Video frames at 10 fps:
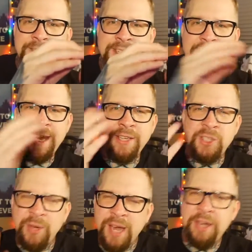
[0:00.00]
the tank,
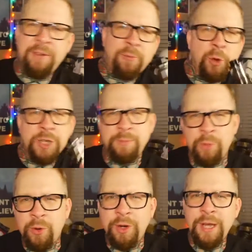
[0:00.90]
so it kind of works
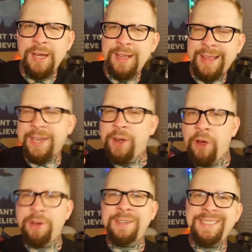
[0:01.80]
more like an
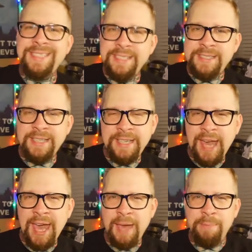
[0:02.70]

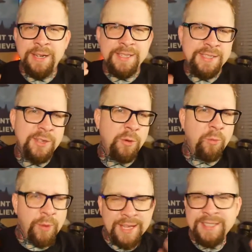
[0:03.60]
RDTA, but it still
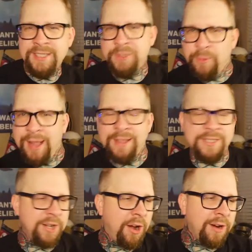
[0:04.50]
wicks as well
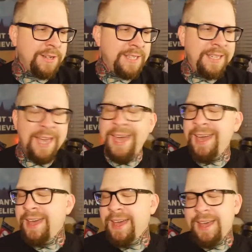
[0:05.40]
as an
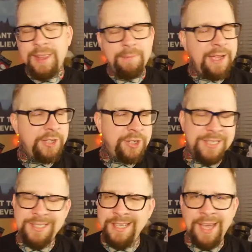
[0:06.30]
RTA. The Mage
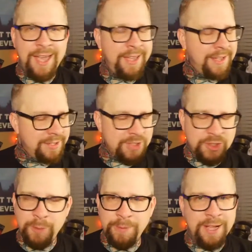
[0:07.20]
GTA is a
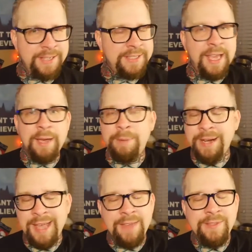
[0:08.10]
super nice tank, but
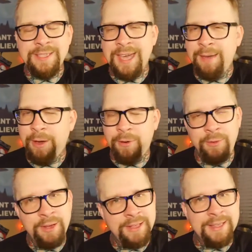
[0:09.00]
again, this came out
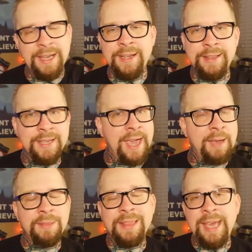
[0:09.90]
really late in the
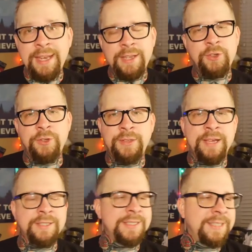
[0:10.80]
game, late in
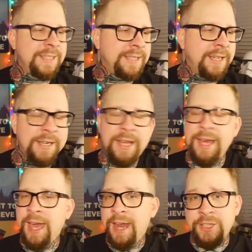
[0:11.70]
2016,
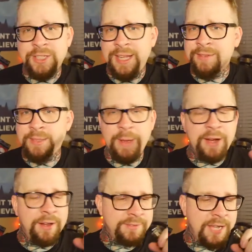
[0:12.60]
and I just haven't spent
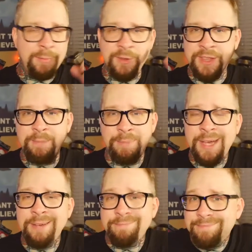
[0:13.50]
enough time with it,
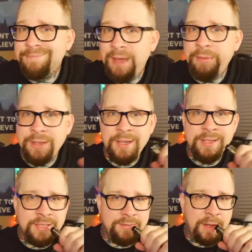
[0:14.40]
but I really
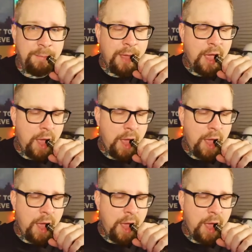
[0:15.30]
like this vape.